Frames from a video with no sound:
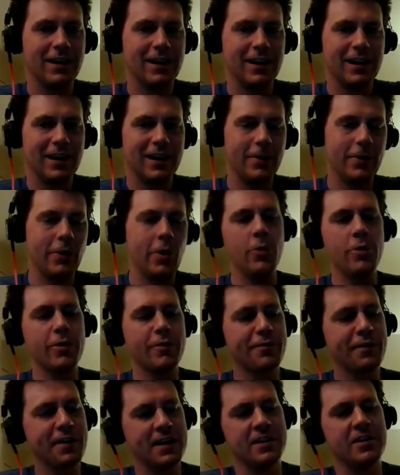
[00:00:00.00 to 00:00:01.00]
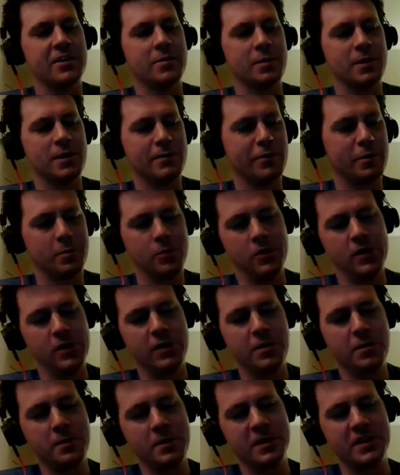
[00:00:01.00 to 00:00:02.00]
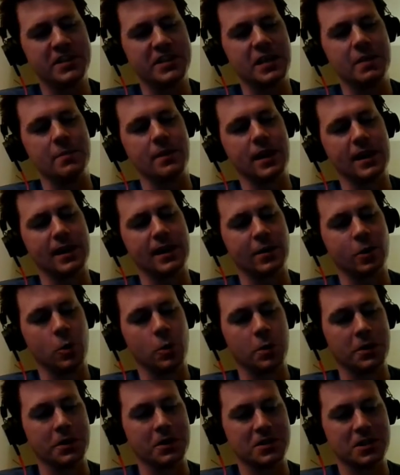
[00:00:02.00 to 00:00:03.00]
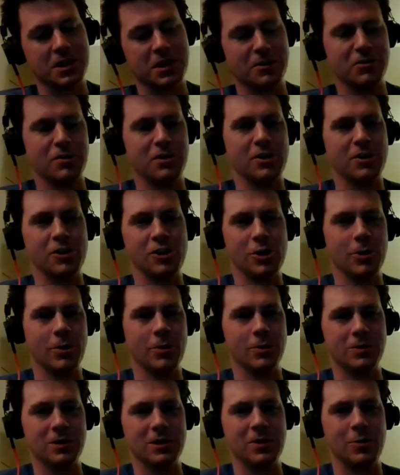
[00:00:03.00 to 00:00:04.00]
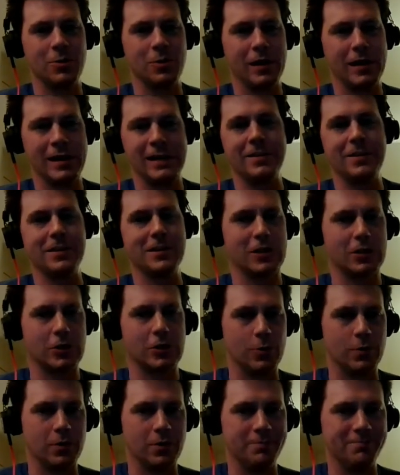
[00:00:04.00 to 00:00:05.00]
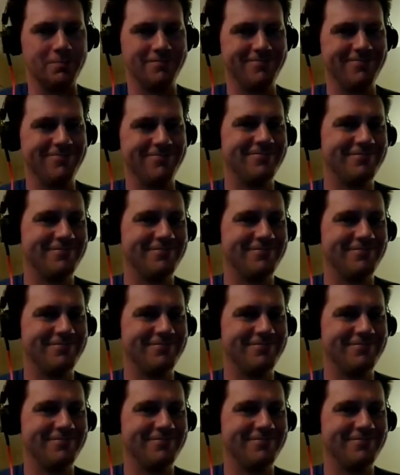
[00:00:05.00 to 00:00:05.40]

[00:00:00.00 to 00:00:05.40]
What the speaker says: I don't know your father, but if you're putting them in the same category as Tyson and Jones, I don't want anything to do with them.